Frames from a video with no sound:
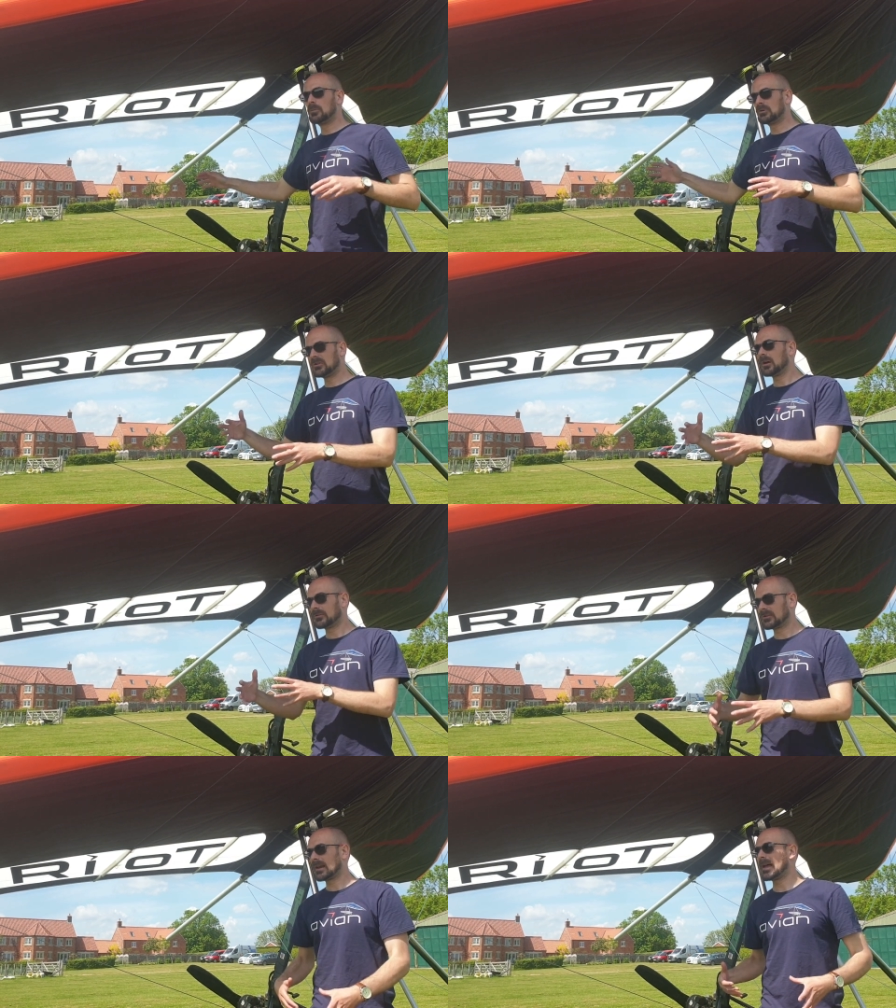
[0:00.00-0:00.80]
putting
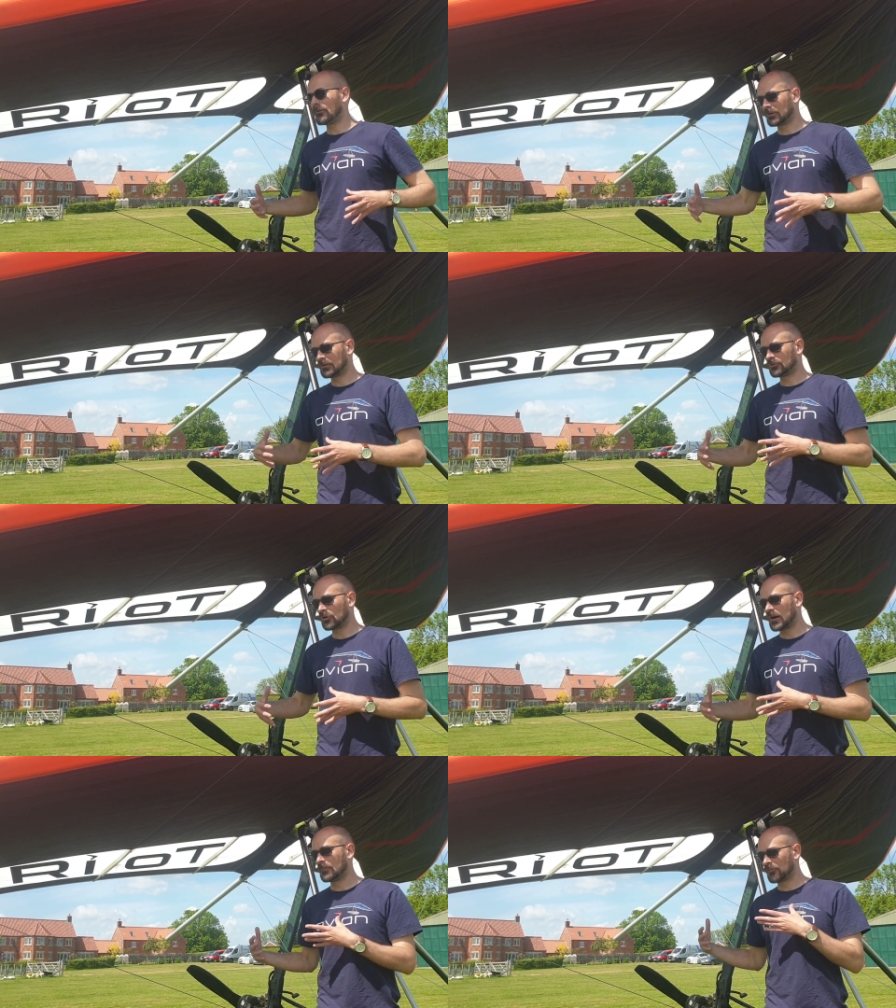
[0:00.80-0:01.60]
those together to
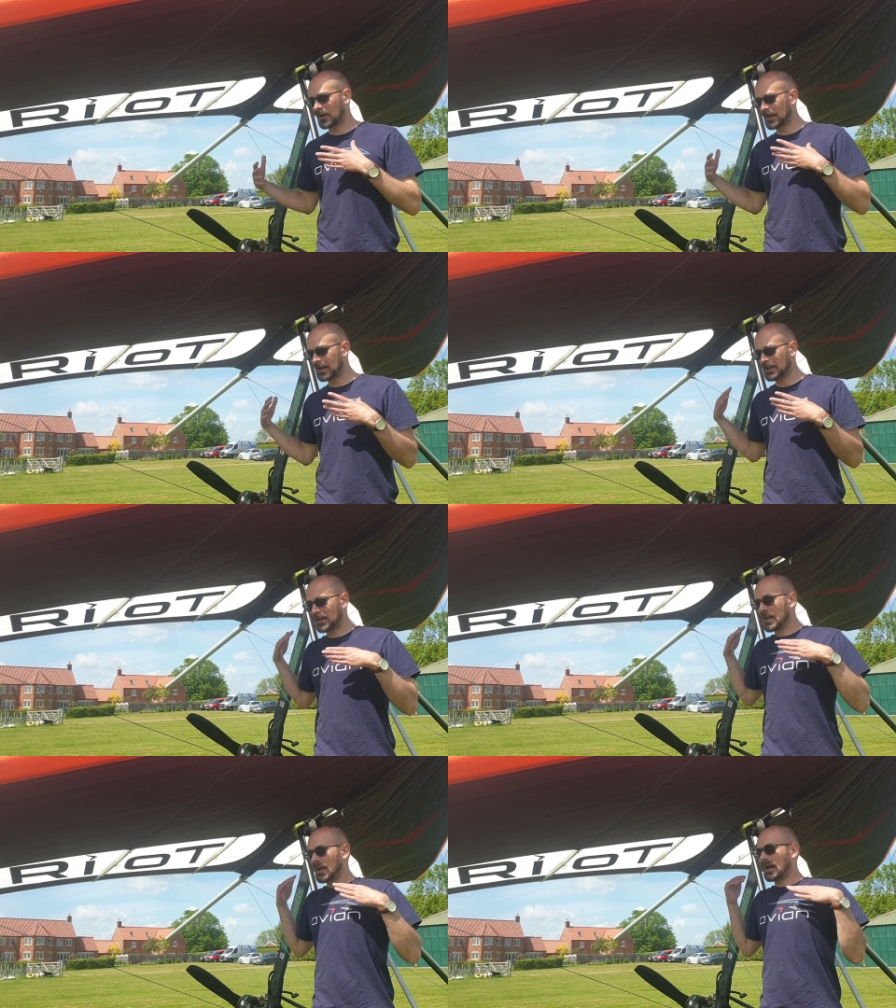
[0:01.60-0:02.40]
try and bring
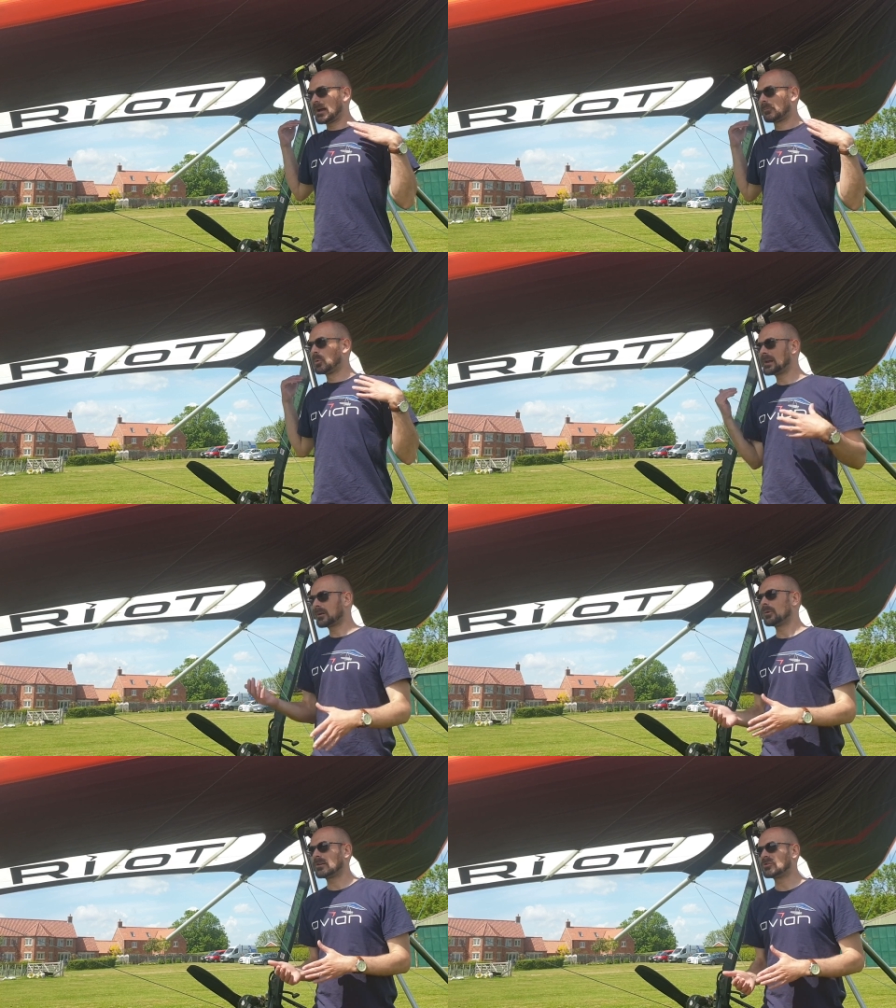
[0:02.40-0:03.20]
in a
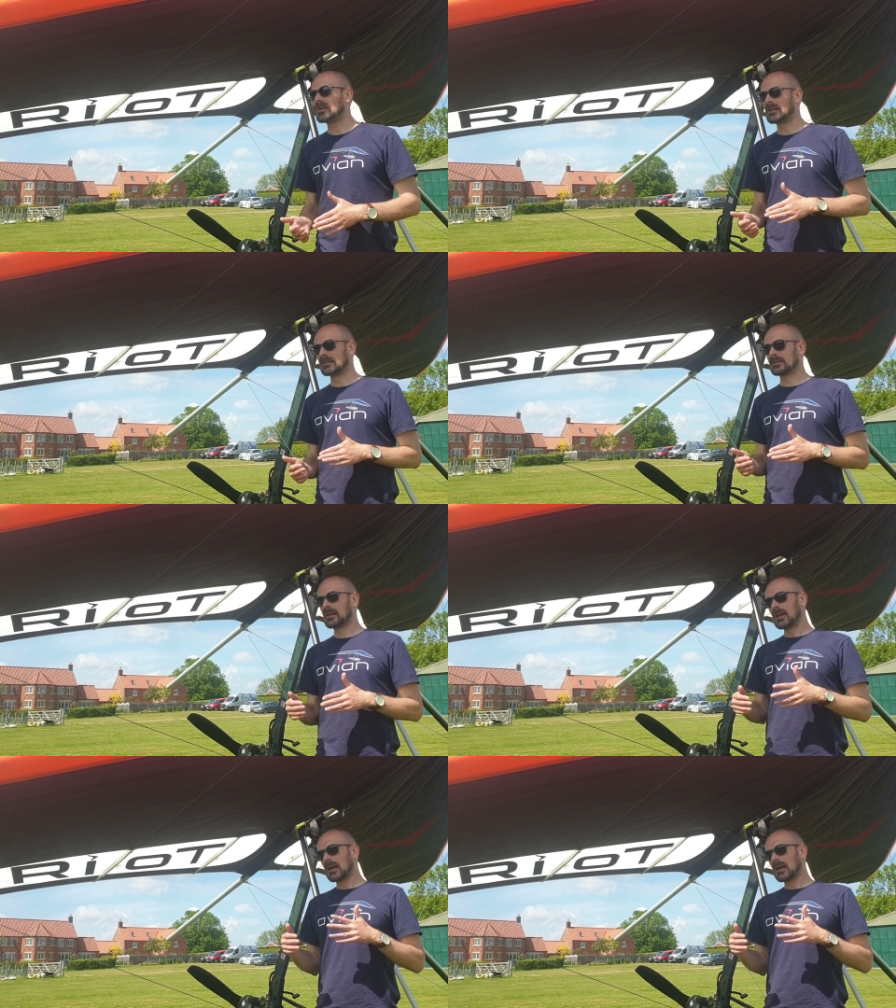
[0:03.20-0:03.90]
wing which is